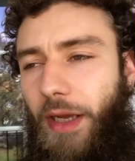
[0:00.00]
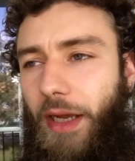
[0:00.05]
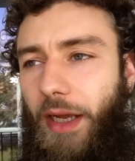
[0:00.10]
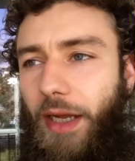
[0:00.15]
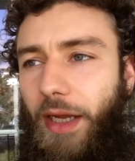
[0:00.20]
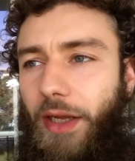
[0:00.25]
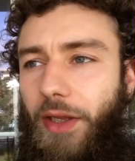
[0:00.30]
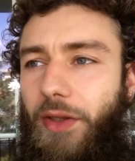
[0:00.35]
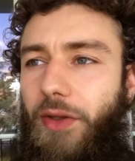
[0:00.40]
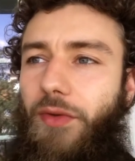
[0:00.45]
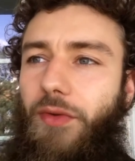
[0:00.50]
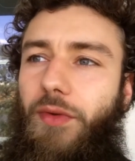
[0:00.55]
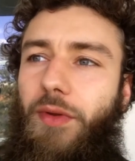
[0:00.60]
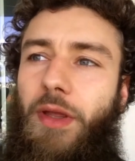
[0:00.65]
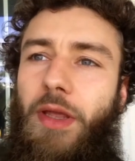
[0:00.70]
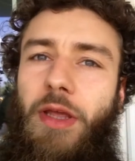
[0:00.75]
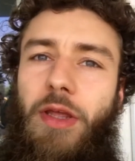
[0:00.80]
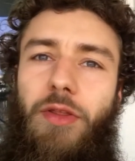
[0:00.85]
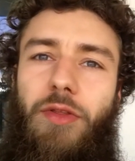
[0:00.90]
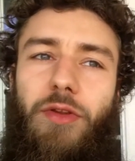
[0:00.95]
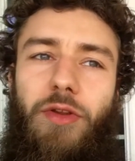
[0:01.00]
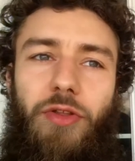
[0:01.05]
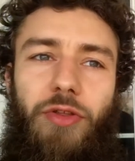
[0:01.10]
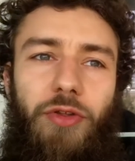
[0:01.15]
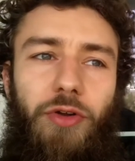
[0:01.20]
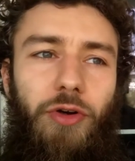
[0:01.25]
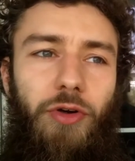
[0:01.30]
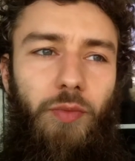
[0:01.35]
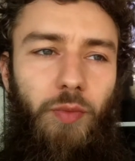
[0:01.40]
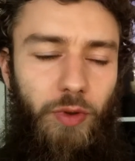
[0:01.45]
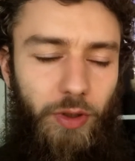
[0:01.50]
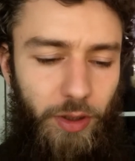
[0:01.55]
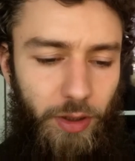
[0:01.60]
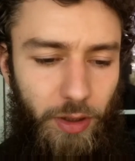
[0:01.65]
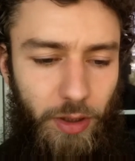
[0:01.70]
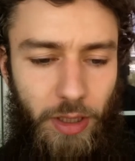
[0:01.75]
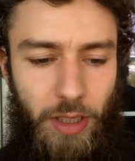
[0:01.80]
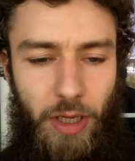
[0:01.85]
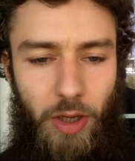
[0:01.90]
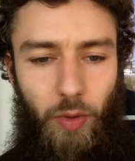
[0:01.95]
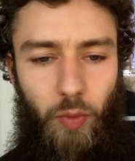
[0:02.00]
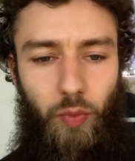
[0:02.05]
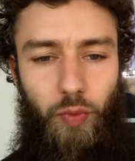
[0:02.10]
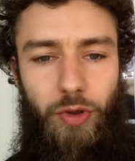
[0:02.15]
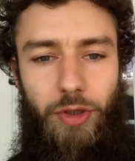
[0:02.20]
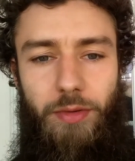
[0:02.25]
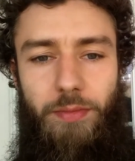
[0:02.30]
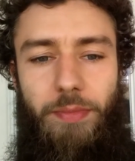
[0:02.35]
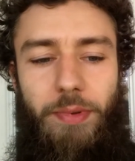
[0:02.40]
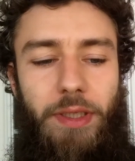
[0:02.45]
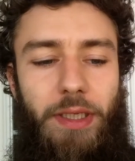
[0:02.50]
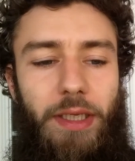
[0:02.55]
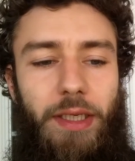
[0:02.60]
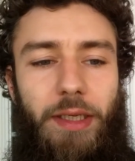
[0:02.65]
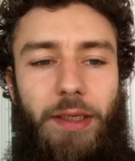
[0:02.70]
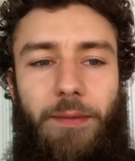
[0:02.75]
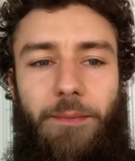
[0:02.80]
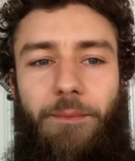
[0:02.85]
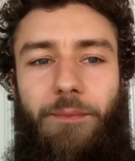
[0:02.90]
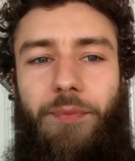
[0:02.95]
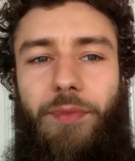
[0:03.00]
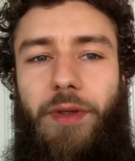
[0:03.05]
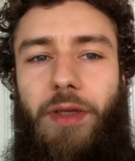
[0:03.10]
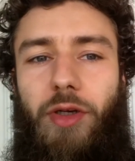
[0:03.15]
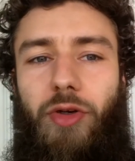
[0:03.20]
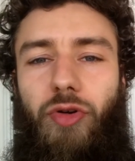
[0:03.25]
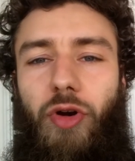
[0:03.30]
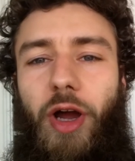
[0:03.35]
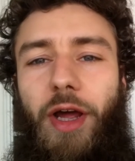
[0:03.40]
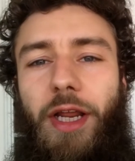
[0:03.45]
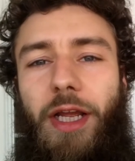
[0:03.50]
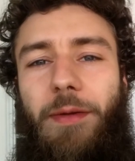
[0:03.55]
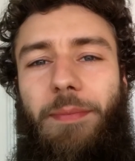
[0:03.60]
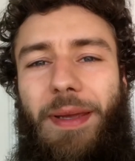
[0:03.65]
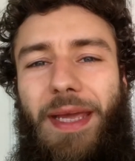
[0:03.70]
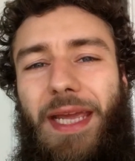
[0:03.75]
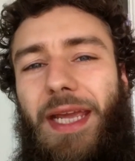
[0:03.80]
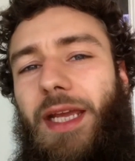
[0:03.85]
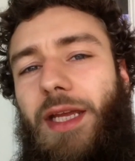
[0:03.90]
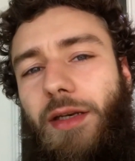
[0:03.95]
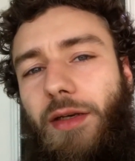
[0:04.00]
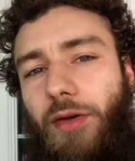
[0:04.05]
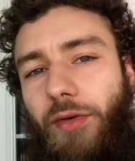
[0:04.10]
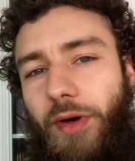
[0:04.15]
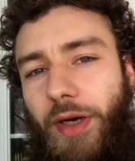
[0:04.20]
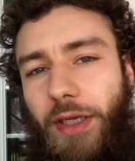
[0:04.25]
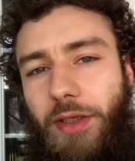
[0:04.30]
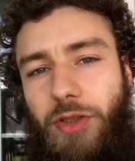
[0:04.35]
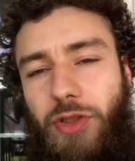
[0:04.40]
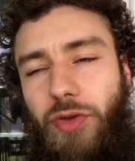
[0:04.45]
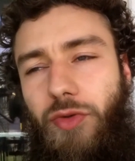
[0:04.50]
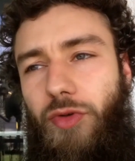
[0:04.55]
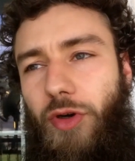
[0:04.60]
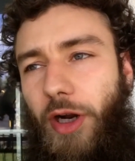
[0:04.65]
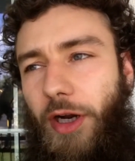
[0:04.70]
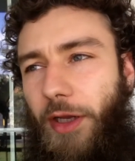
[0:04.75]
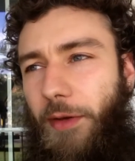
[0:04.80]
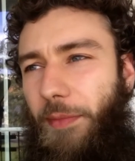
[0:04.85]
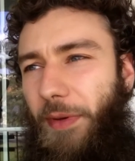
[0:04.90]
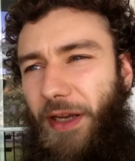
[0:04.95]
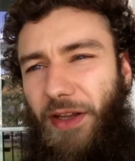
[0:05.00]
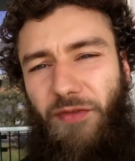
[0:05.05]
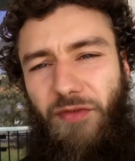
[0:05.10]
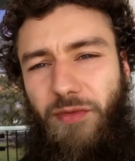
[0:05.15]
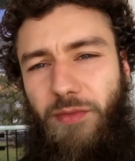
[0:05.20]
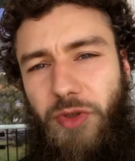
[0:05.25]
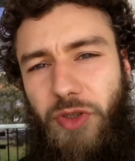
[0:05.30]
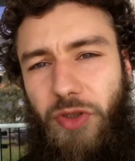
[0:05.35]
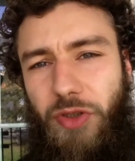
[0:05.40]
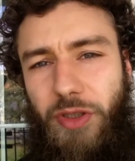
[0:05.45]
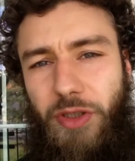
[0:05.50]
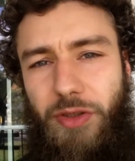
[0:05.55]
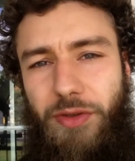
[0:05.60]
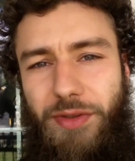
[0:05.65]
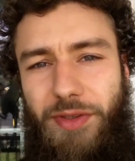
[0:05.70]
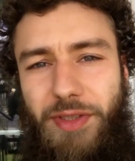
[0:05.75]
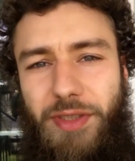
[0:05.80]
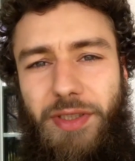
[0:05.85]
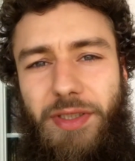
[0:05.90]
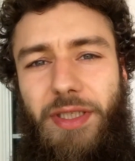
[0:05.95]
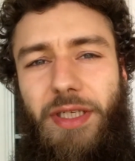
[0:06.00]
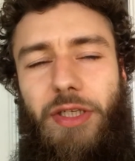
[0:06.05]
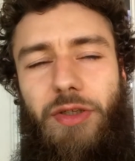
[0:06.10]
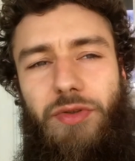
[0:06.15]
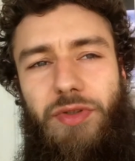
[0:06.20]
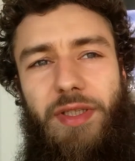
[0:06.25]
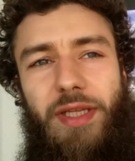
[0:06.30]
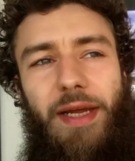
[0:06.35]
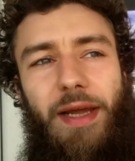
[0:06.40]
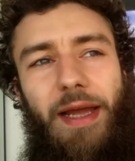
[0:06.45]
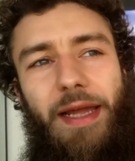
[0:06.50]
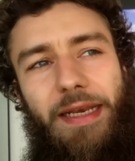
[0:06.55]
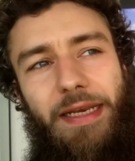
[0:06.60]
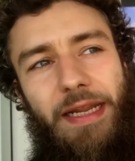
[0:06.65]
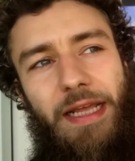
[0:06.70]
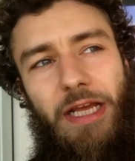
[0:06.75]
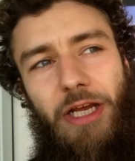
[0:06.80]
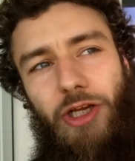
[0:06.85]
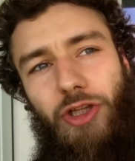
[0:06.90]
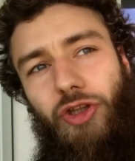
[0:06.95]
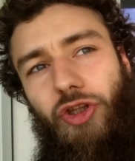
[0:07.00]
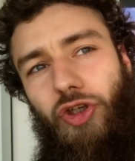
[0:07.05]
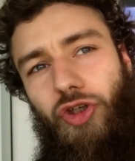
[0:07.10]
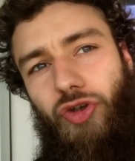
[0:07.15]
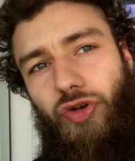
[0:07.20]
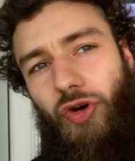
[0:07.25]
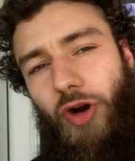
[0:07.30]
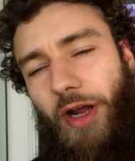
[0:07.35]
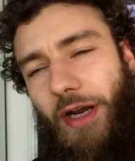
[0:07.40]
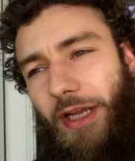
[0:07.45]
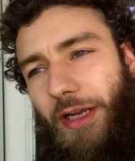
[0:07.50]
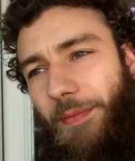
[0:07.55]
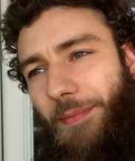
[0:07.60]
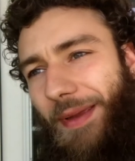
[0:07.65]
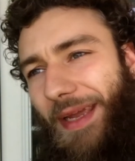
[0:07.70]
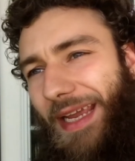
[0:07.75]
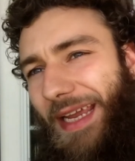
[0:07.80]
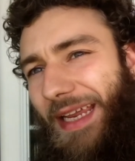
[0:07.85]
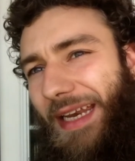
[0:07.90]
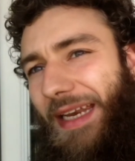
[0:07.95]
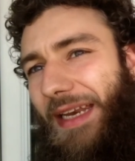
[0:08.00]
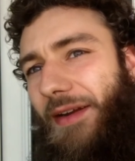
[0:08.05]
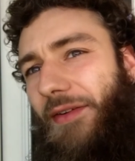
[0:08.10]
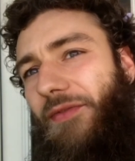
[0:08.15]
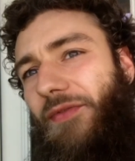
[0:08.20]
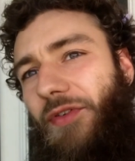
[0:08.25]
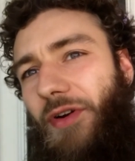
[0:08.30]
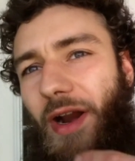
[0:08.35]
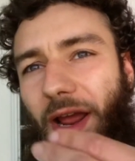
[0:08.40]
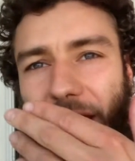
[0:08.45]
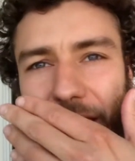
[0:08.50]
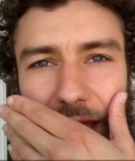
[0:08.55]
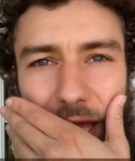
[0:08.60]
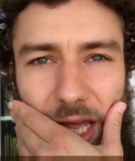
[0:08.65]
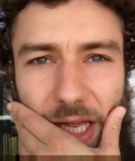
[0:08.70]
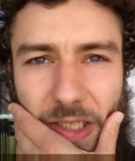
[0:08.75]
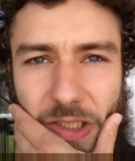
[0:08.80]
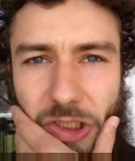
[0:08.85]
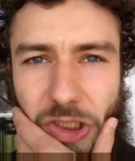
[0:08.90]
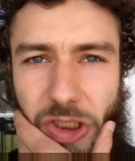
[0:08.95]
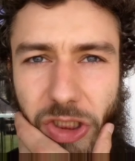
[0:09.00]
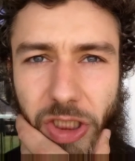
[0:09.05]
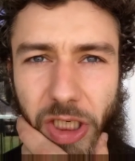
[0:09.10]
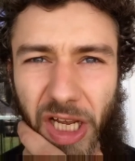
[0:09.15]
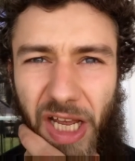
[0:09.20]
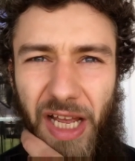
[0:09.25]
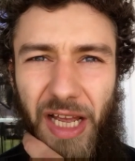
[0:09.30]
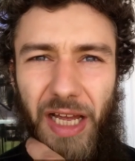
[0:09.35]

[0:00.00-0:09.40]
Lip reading: And the third one would be chronic pain, right? So chronic pain from certain illnesses, they use that. And the chronic pain for hash